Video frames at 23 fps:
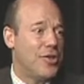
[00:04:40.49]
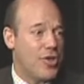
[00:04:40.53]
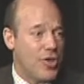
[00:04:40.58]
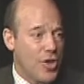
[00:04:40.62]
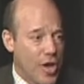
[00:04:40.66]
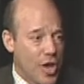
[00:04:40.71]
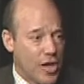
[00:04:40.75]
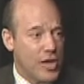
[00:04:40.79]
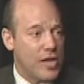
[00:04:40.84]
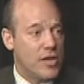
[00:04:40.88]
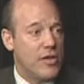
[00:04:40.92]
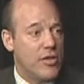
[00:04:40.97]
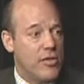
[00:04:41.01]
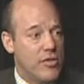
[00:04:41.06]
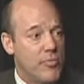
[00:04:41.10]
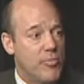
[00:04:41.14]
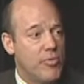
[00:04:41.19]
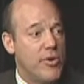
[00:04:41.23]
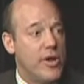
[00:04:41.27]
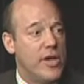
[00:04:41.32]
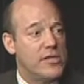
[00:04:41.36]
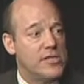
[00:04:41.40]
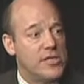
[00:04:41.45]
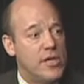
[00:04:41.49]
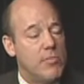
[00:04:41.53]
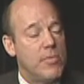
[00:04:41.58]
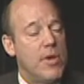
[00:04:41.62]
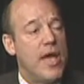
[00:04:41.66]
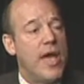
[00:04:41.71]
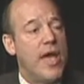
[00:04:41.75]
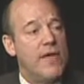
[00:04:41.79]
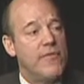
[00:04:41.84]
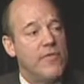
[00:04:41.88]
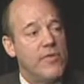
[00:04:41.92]
talking to the press on
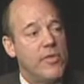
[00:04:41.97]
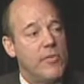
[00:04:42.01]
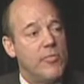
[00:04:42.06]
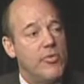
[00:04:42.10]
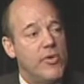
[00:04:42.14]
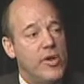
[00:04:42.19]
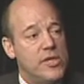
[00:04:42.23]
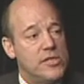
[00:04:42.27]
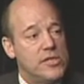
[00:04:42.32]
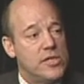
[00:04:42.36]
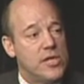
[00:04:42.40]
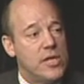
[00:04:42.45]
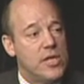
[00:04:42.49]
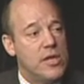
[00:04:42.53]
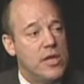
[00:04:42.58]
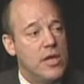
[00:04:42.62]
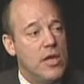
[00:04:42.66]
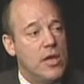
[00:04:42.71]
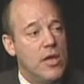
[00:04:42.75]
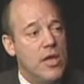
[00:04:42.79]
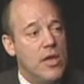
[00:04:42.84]
behalf of the president